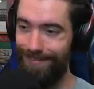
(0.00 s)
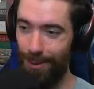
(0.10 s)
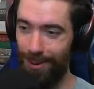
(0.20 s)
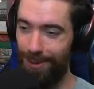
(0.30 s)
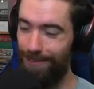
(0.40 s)

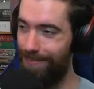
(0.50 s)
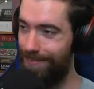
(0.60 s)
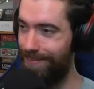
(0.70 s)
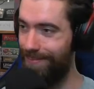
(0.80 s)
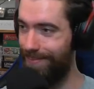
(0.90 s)
There we go.
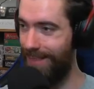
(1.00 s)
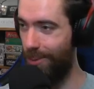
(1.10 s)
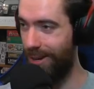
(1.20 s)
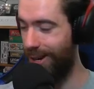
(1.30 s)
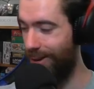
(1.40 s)
There
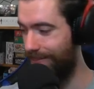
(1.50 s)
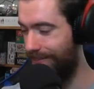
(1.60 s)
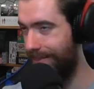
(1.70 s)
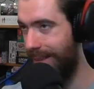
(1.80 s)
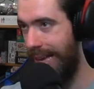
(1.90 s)
we go.
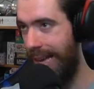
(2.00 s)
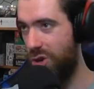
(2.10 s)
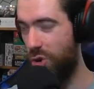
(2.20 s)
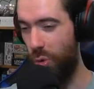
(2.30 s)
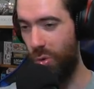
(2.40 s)

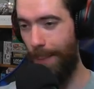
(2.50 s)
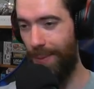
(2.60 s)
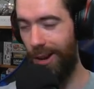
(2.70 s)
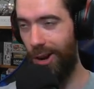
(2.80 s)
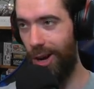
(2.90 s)

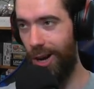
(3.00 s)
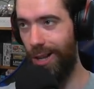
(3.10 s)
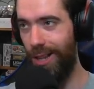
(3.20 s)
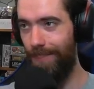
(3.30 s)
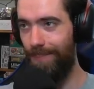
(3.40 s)
Wrapping it
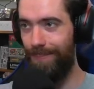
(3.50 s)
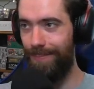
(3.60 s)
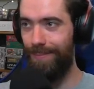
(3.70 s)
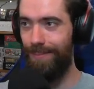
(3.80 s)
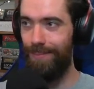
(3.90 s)
all up.
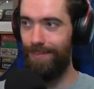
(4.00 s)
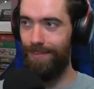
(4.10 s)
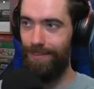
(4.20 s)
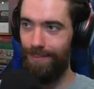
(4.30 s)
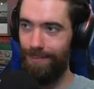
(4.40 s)

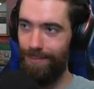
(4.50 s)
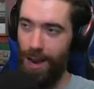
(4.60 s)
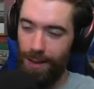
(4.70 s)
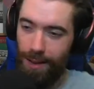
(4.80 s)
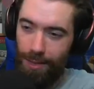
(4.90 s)

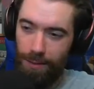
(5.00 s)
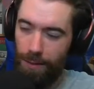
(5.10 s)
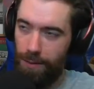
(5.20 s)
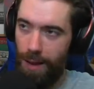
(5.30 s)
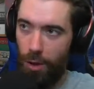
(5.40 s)
Yeah, like this
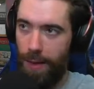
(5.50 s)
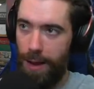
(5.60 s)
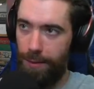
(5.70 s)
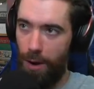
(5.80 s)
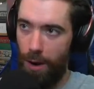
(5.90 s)
does not look
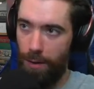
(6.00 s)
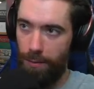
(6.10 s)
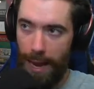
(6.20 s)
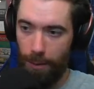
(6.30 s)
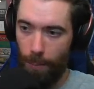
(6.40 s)
that scary.
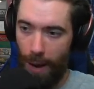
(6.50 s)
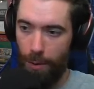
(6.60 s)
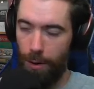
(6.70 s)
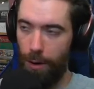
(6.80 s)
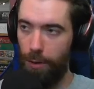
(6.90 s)
10
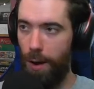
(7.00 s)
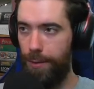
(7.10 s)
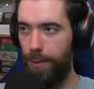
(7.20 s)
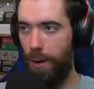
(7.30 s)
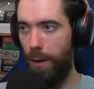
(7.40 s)
power
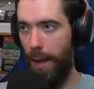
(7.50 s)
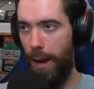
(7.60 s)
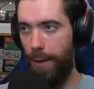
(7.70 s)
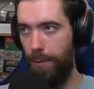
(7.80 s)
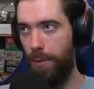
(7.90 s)
across all
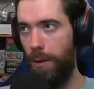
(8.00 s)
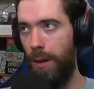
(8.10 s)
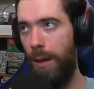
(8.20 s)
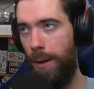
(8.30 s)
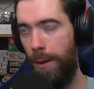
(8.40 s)
lanes.
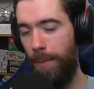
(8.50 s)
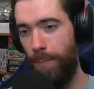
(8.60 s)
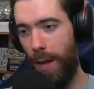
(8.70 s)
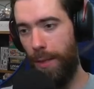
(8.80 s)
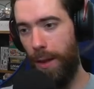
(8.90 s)

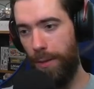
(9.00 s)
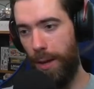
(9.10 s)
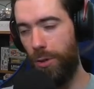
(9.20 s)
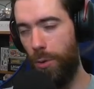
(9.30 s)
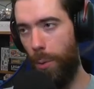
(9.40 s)
And then he's
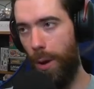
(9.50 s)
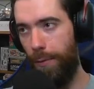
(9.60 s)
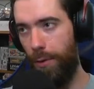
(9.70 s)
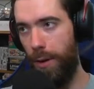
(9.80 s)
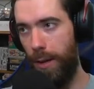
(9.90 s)
like, sure,
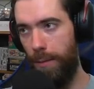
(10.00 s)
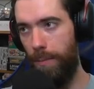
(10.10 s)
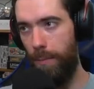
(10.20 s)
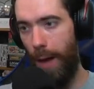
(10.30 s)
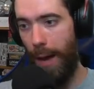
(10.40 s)
whatever
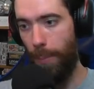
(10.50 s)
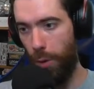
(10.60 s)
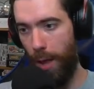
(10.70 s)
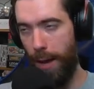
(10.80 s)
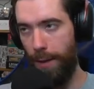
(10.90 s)
I
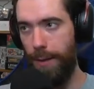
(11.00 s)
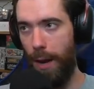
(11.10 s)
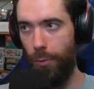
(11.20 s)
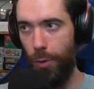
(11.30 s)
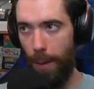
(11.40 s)
play is
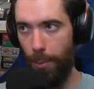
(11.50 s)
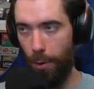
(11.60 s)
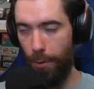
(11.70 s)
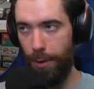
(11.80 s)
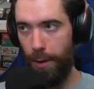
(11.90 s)
now
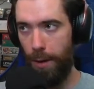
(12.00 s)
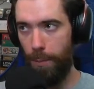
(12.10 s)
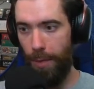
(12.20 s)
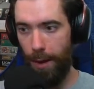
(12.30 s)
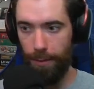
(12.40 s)
doubled.
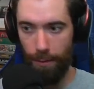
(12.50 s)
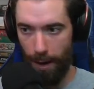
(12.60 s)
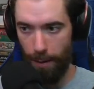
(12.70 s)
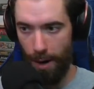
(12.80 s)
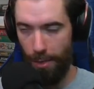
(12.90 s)
But then it's
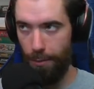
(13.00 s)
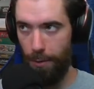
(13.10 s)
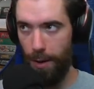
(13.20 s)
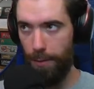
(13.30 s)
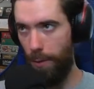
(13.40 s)
divided by
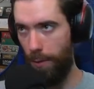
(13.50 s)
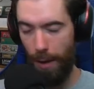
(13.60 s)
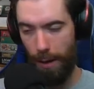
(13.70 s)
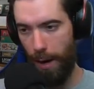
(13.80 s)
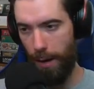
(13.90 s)
3, so he's
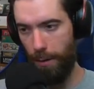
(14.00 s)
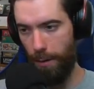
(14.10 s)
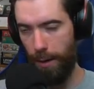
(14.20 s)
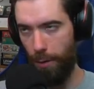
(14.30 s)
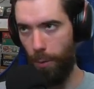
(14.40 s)
like, I
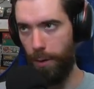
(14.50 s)
can